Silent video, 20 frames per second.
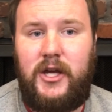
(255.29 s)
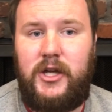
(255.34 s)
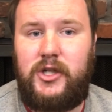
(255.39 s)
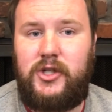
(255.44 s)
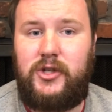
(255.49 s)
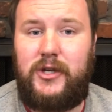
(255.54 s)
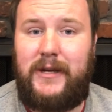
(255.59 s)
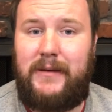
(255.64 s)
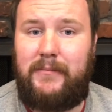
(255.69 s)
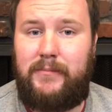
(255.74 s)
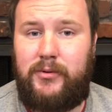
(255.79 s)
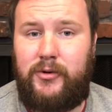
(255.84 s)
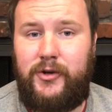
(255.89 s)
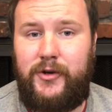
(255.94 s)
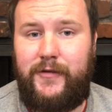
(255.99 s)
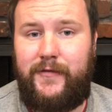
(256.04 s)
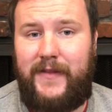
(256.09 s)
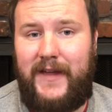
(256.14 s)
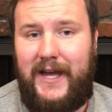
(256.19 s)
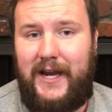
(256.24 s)
to
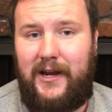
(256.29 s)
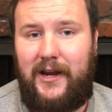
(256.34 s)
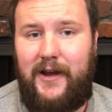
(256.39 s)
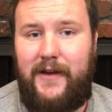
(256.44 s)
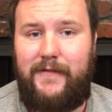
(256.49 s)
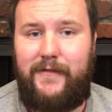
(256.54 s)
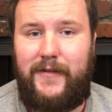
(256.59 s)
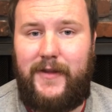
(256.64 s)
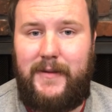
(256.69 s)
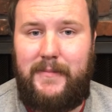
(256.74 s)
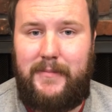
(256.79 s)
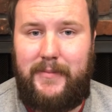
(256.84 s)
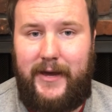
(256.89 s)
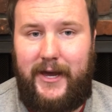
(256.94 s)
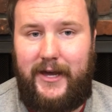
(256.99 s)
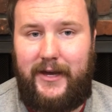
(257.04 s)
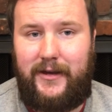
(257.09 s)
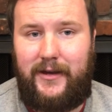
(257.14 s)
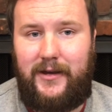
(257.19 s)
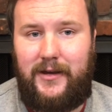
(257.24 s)
improve their life for the
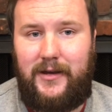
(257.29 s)
better.